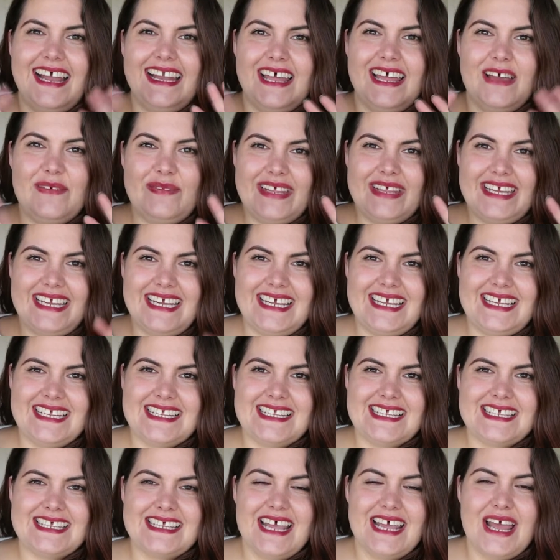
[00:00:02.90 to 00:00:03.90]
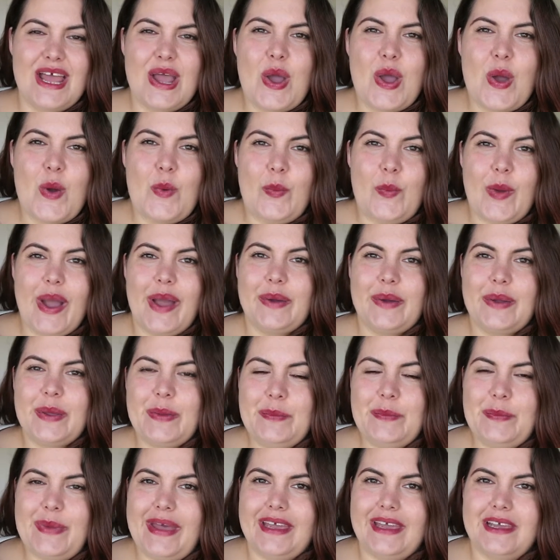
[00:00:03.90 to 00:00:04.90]
lovelies,
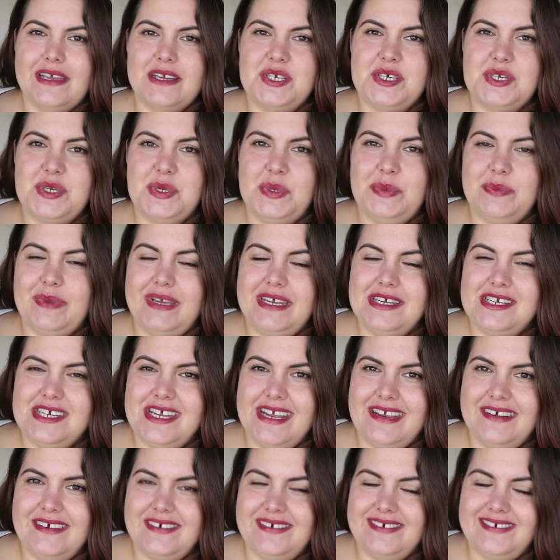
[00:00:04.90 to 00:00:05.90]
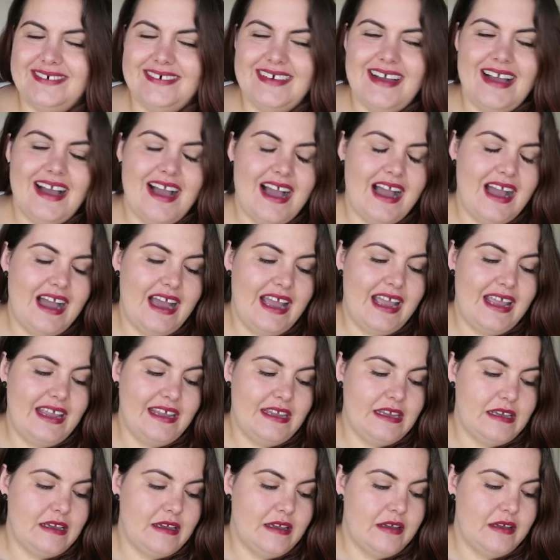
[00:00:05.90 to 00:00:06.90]
welcome back to my channel.
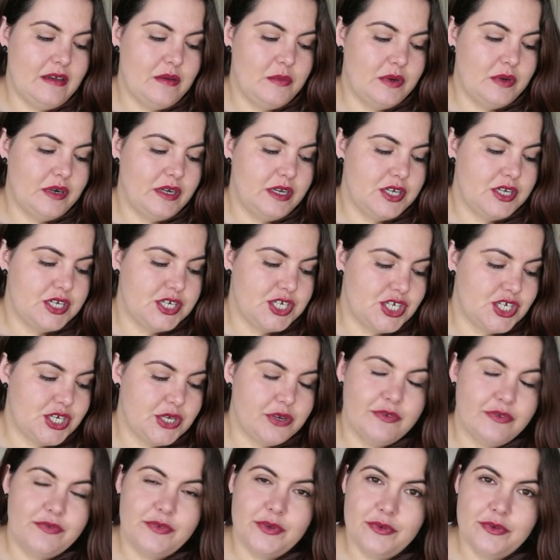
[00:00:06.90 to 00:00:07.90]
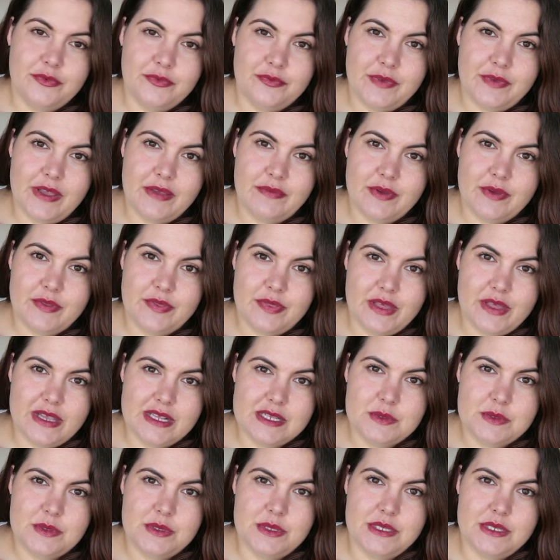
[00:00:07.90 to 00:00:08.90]
I wanted to share a few favourite
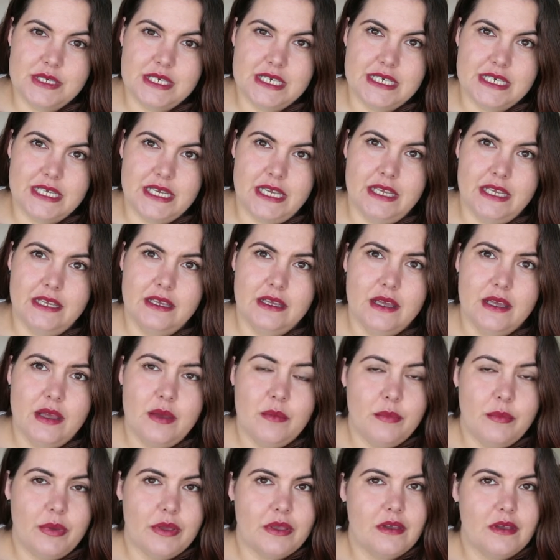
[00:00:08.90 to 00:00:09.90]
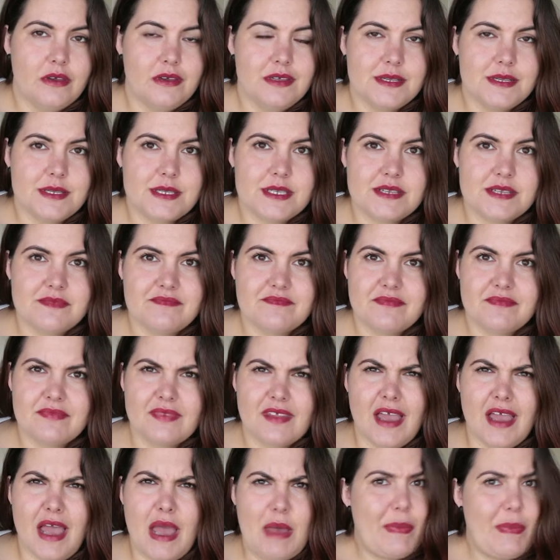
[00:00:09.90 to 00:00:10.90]
things with you today because
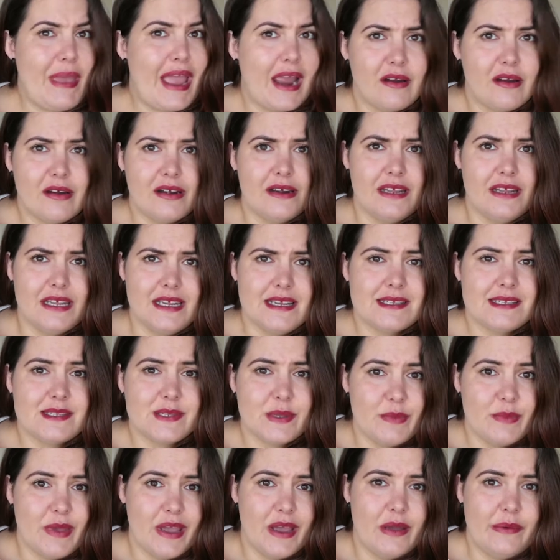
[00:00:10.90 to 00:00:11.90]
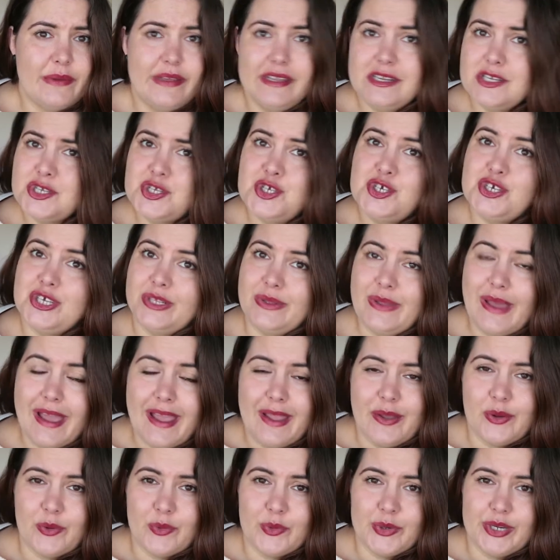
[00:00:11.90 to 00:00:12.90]
apparently somehow it's
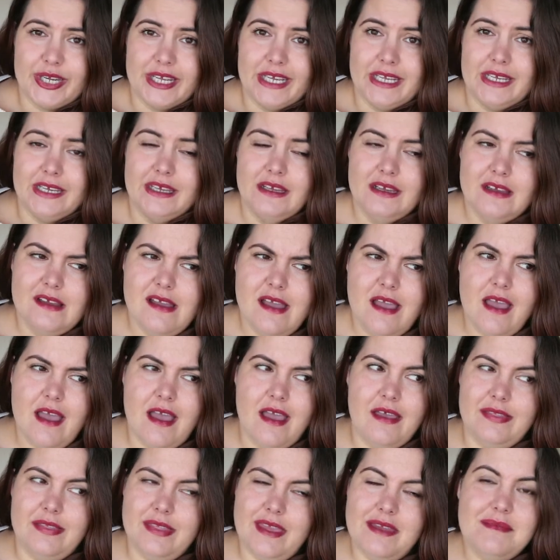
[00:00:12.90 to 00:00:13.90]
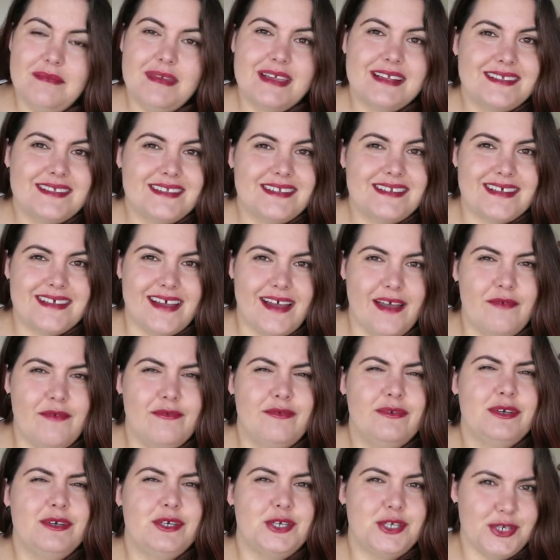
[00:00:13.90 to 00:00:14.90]
July already and that makes it time
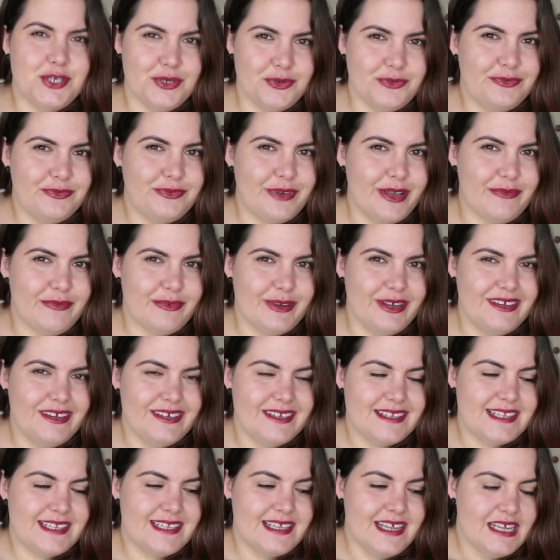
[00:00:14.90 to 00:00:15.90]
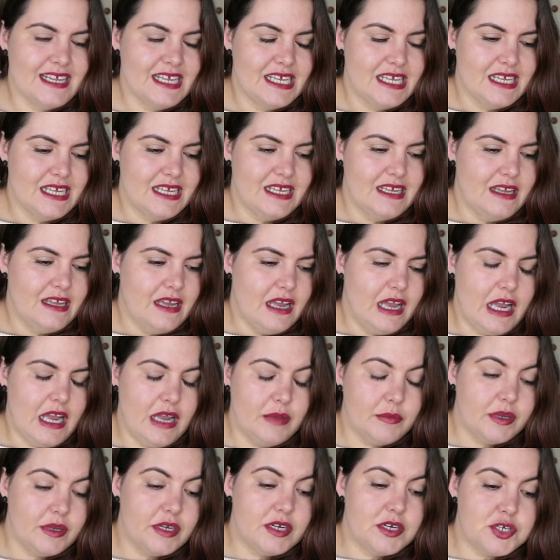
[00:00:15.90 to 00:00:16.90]
for June favourites.
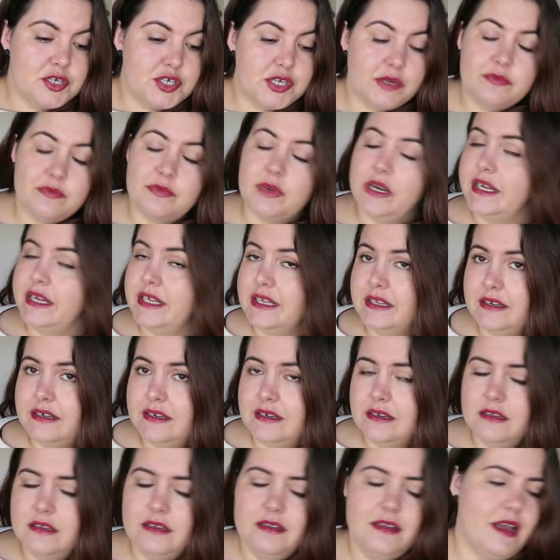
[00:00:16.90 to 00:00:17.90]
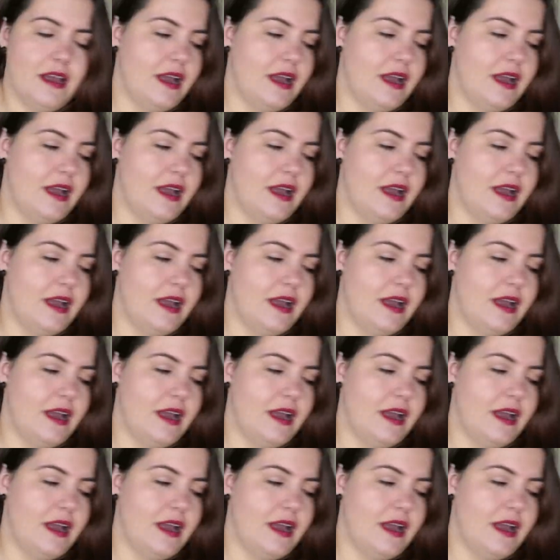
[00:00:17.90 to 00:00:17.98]
I'm going to jump right in